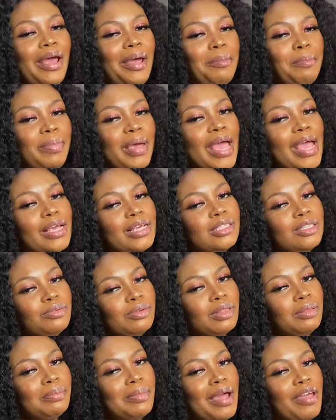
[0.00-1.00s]
I pair it
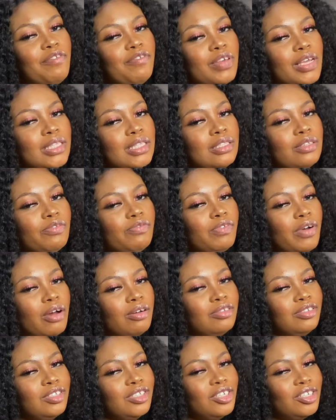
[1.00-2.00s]
with my Fenty
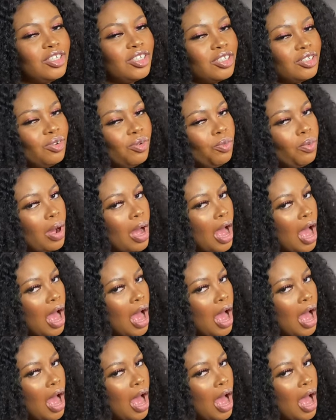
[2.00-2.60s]
foundation. What?